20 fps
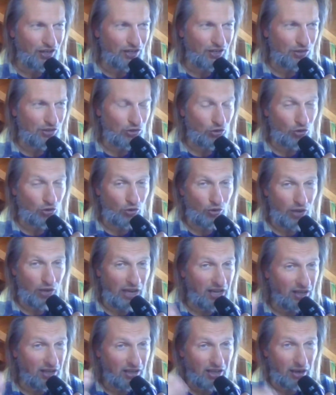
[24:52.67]
So
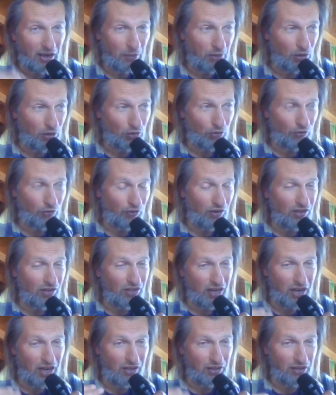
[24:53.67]
anytime that you feel
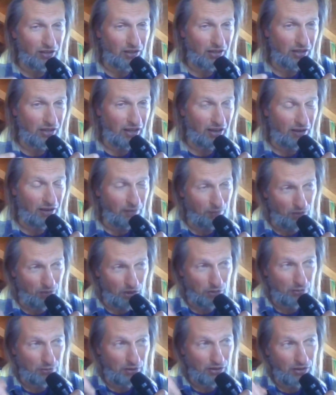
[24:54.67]
tired in the day,
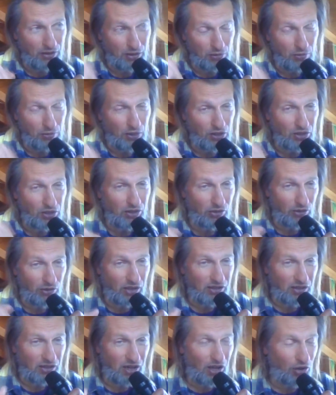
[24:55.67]
especially
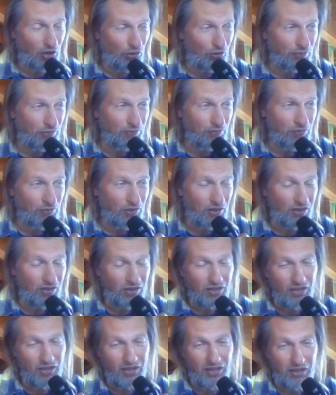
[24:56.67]
right now,
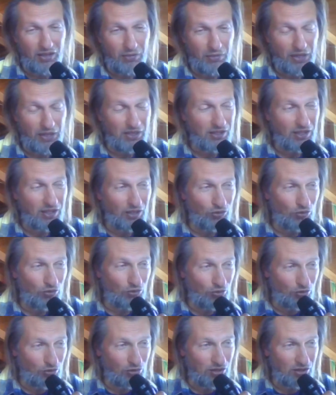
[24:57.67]
the best thing to
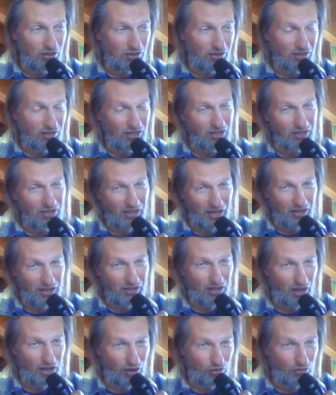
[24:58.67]
do is just lie
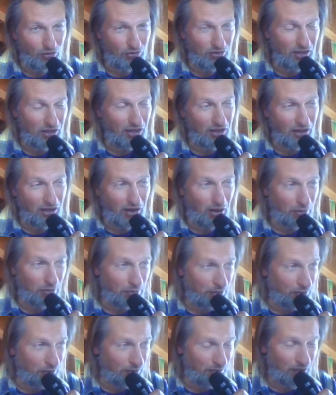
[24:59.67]
down, take a nap.
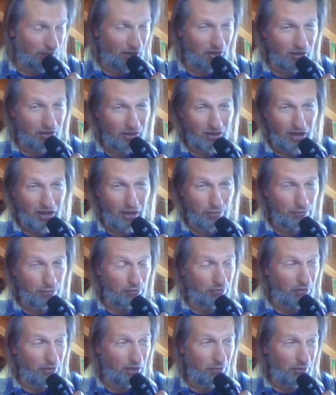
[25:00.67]
And a nap,
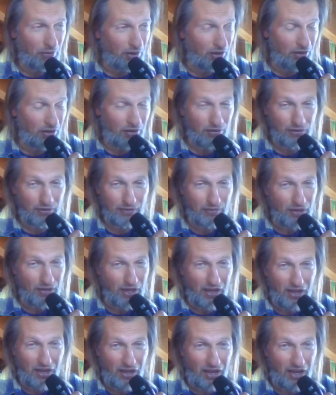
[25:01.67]
maybe
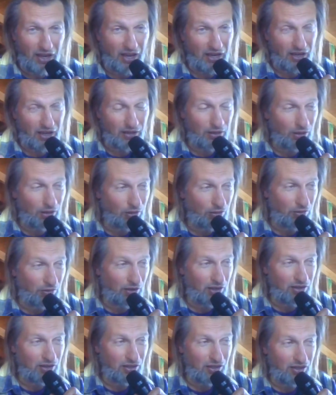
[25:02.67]
I can tell you
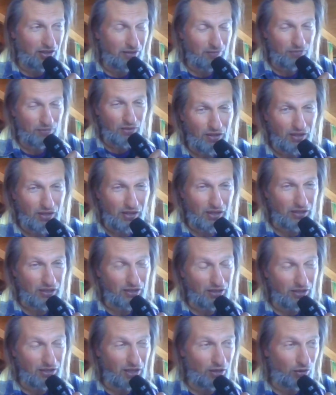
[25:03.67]
already,
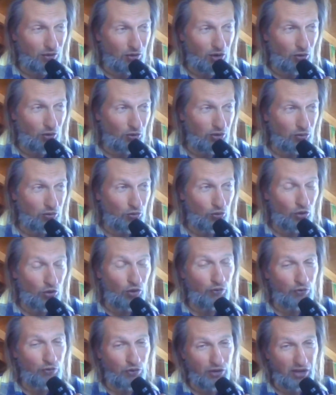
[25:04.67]
yesterday I want to
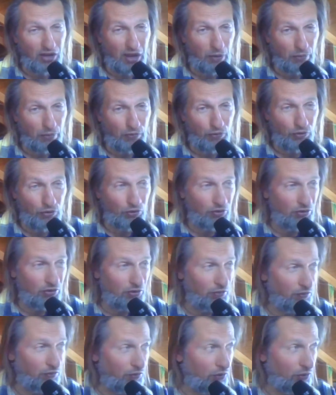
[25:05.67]
go for a nap
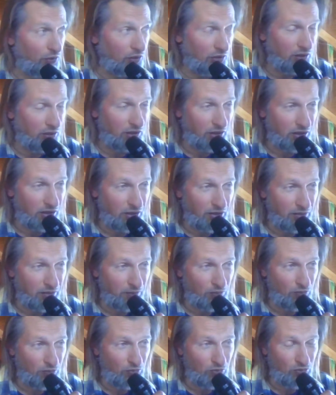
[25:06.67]
for
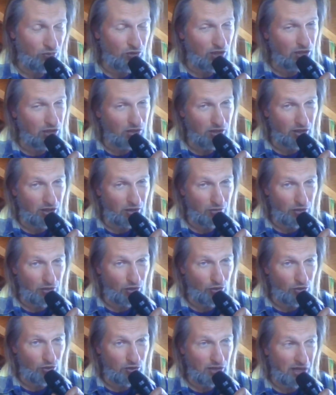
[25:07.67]
just 10
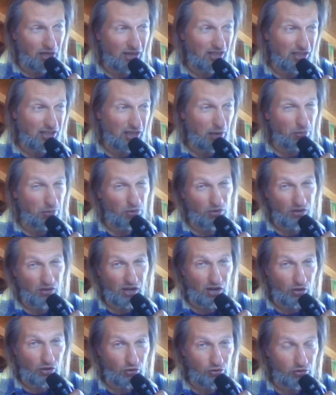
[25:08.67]
minutes and I slept 3
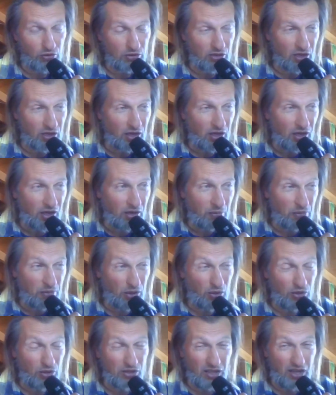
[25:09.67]
hours,
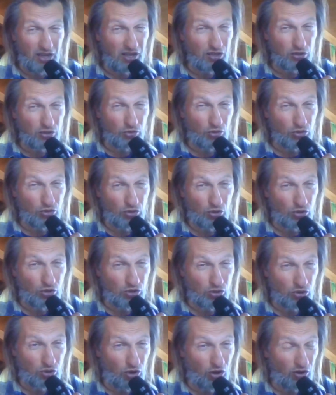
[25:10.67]
because the energy was so
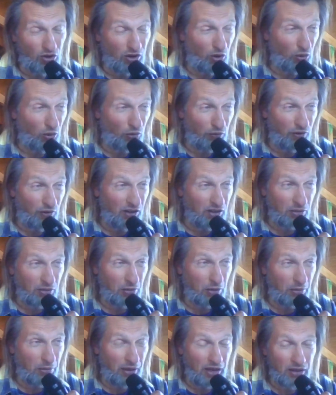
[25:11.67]
strong I could feel it in
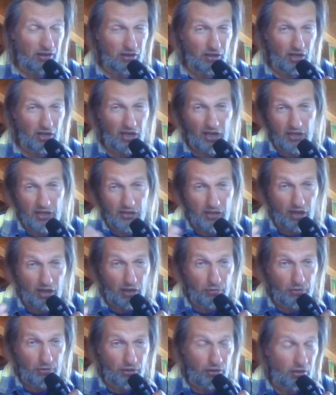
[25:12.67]
my body and I
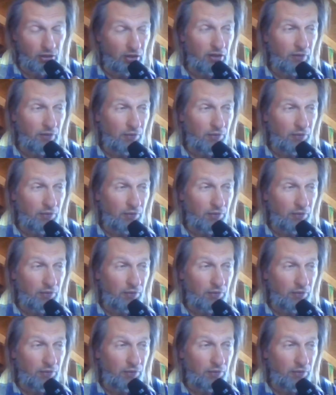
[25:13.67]
slept.